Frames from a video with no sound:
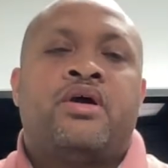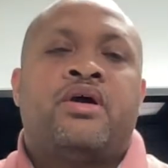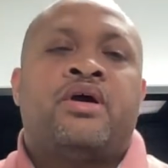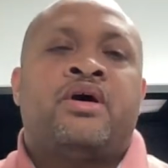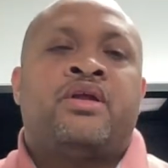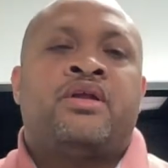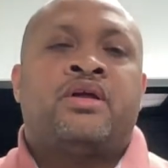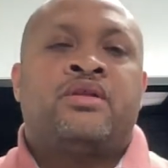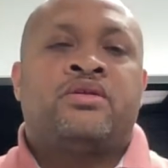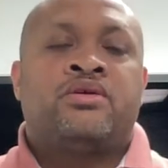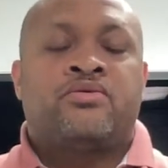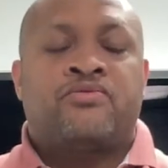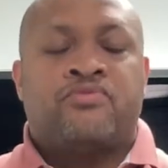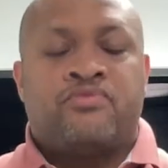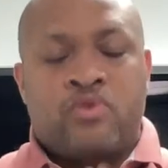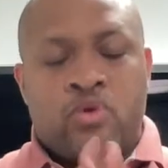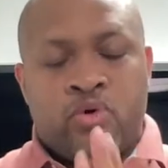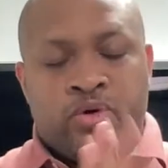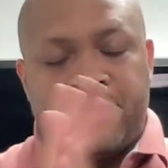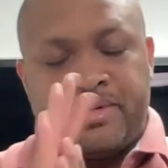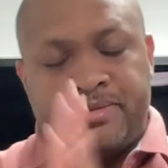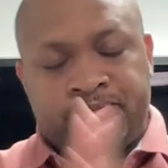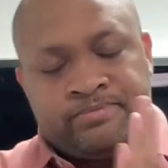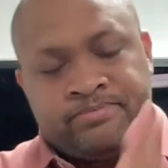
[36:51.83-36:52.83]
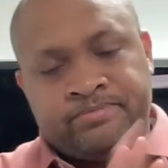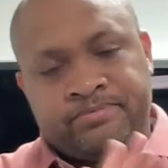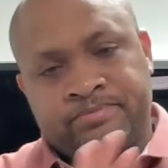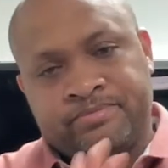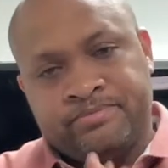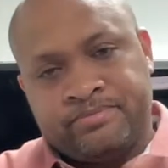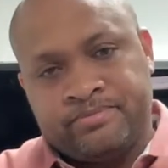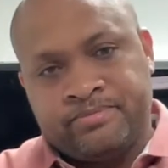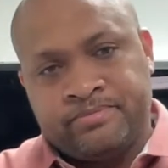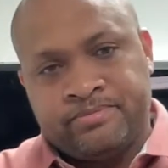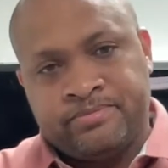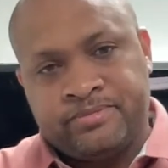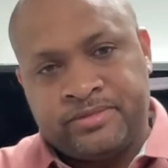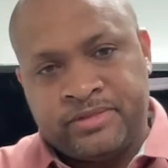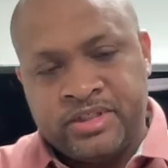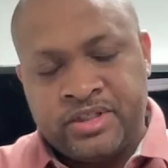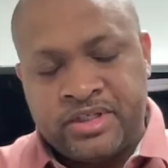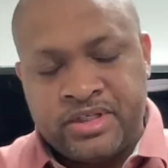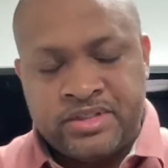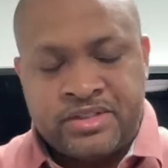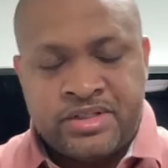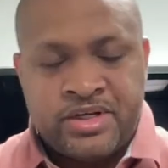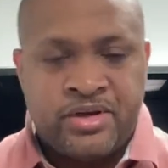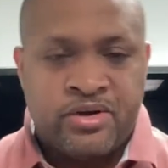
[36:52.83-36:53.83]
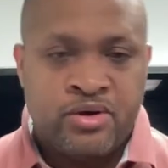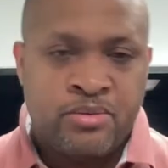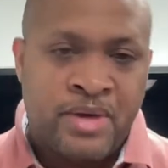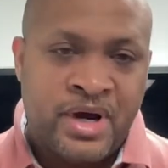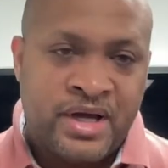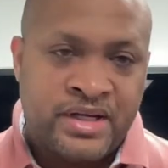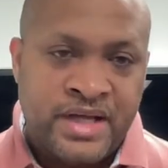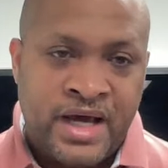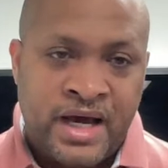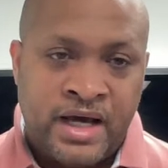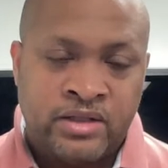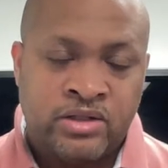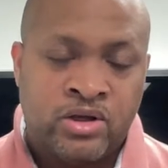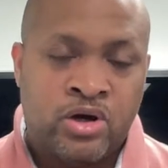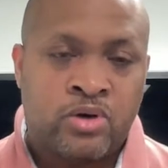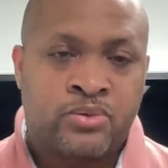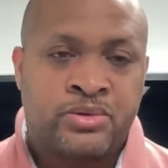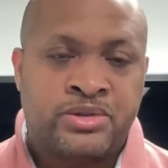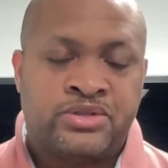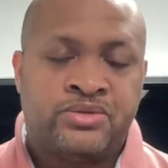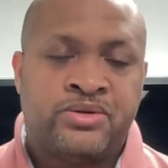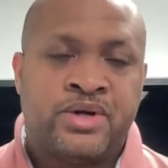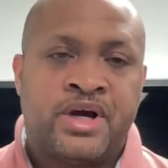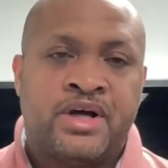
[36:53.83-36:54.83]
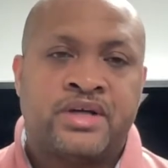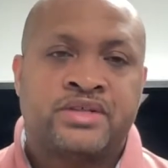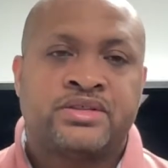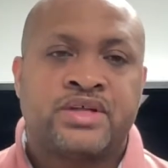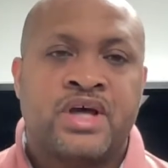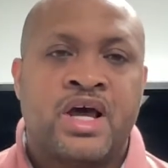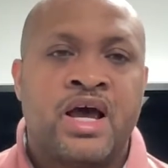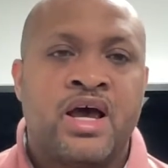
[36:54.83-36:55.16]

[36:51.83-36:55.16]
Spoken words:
And I look forward to continue my dialogue with you guys.